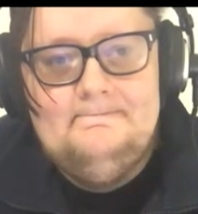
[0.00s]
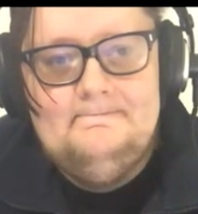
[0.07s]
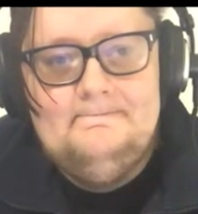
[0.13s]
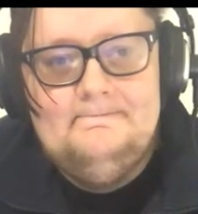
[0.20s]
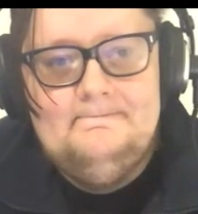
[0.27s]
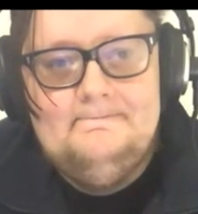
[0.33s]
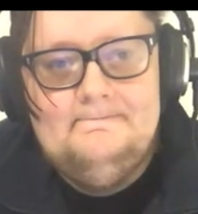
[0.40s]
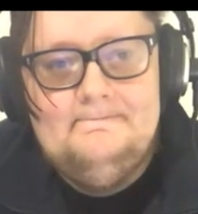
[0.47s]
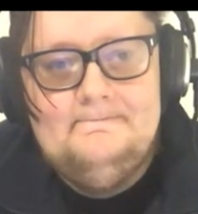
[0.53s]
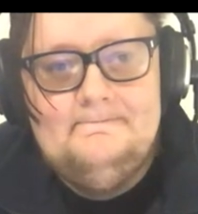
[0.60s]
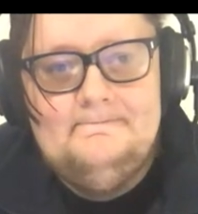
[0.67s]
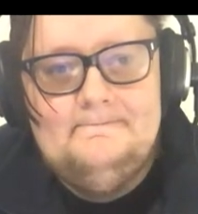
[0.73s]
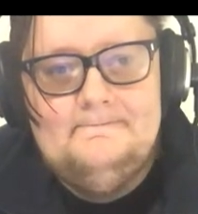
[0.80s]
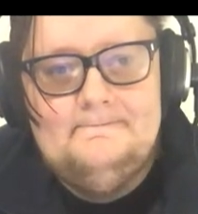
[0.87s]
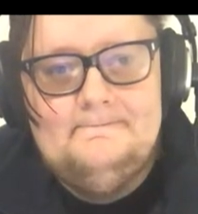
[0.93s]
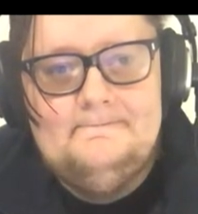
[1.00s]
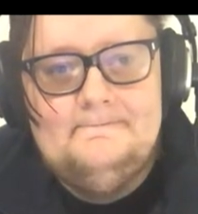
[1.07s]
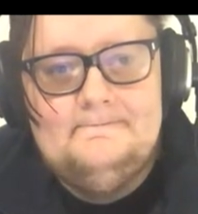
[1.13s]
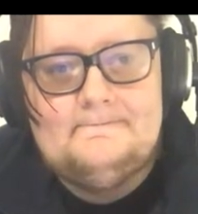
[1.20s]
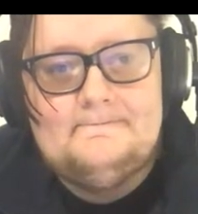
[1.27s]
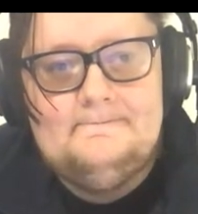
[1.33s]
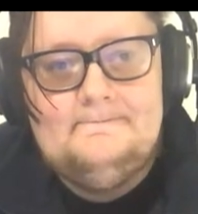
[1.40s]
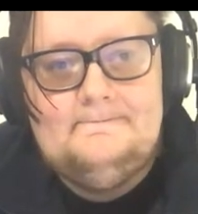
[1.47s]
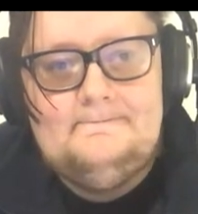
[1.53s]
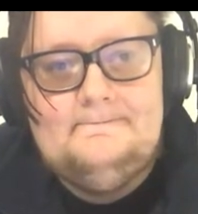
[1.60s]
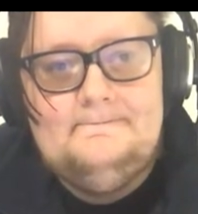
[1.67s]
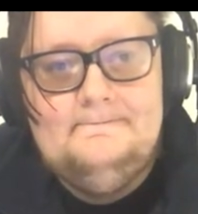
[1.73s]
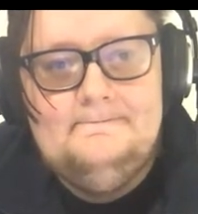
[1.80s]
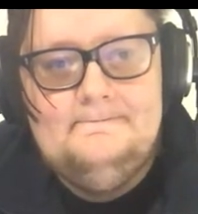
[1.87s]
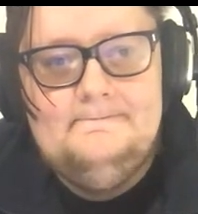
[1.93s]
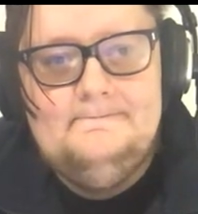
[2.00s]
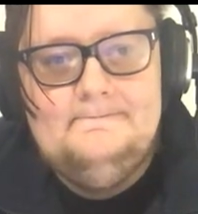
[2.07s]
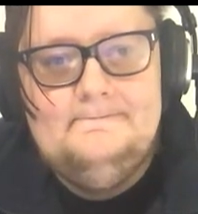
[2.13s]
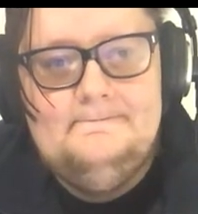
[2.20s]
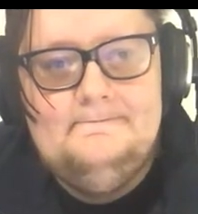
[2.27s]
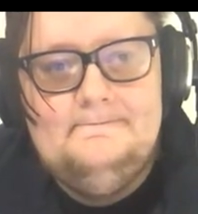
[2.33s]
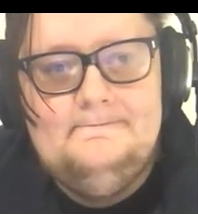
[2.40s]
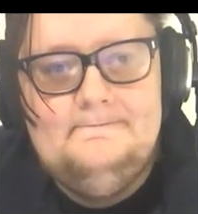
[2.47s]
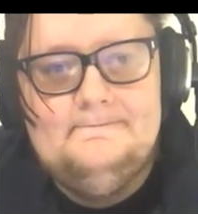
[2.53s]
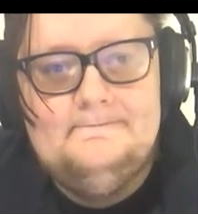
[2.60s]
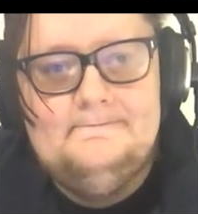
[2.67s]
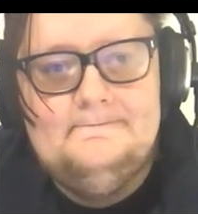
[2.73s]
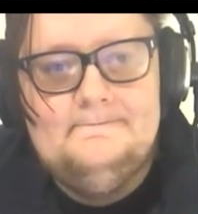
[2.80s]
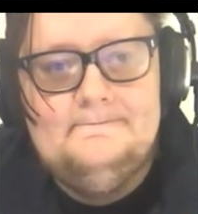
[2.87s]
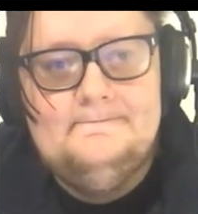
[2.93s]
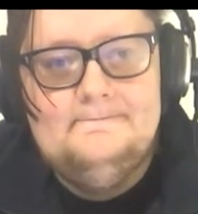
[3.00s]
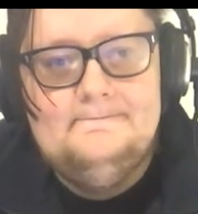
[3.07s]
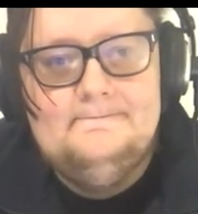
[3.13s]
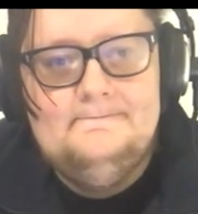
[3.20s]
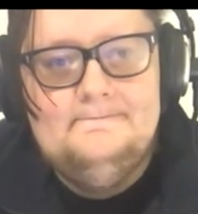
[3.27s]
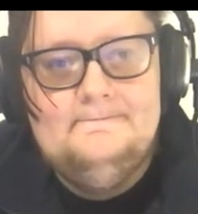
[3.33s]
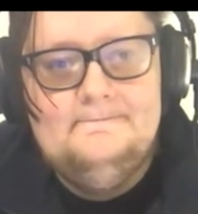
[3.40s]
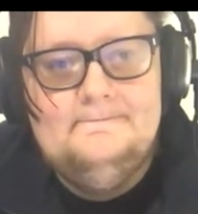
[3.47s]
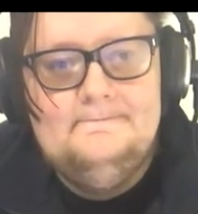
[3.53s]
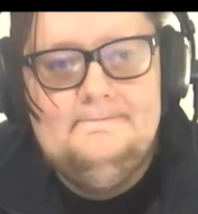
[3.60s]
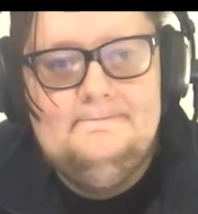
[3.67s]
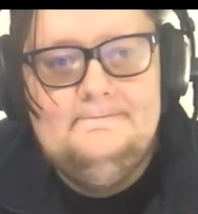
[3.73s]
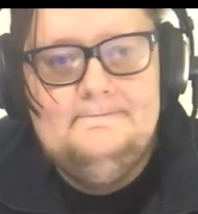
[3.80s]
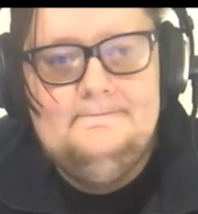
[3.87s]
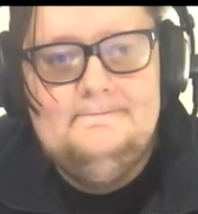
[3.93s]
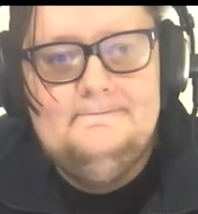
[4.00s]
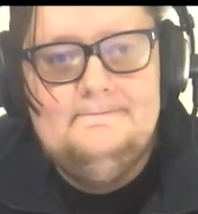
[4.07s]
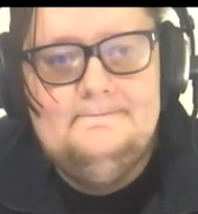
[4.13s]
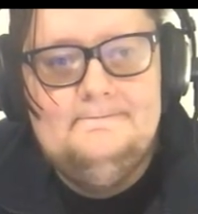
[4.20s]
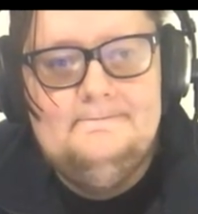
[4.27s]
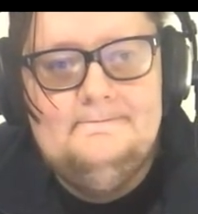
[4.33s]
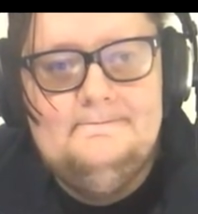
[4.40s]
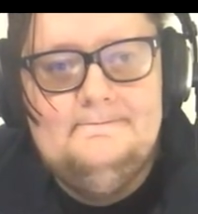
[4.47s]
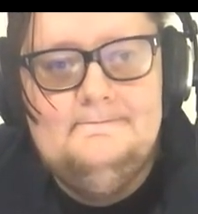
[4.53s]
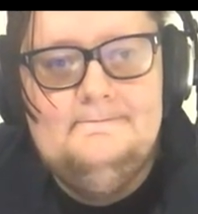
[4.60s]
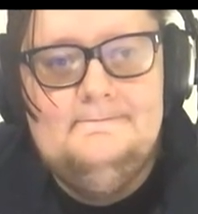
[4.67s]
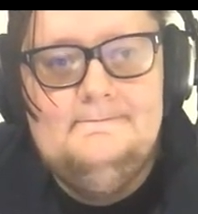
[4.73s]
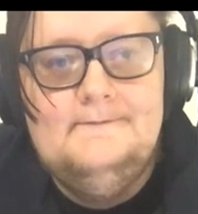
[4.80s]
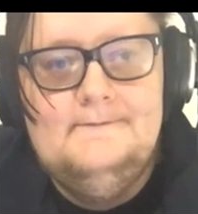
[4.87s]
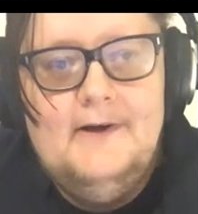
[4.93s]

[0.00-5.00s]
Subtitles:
(silent)